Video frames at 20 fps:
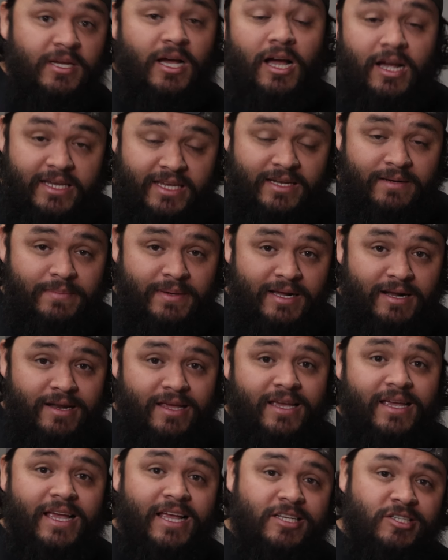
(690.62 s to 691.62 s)
talking about
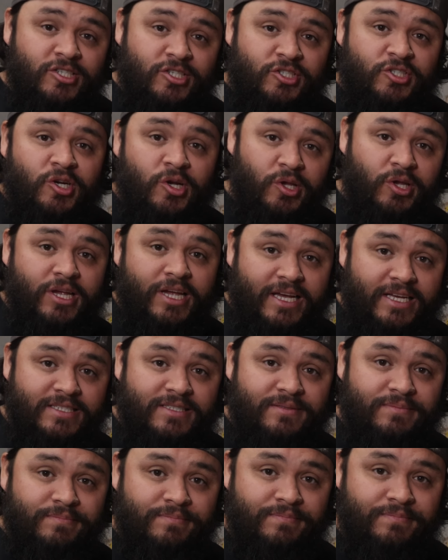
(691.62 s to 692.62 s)
it and just show you
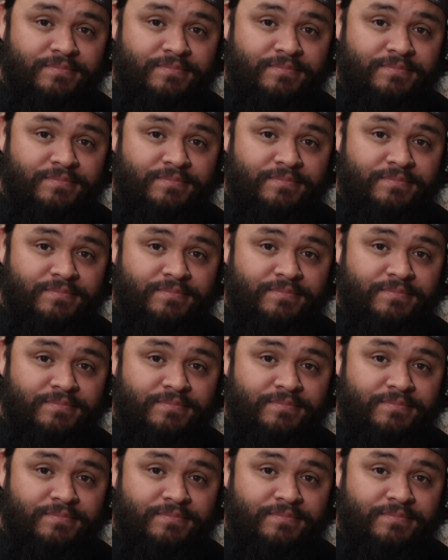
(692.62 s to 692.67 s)
guys.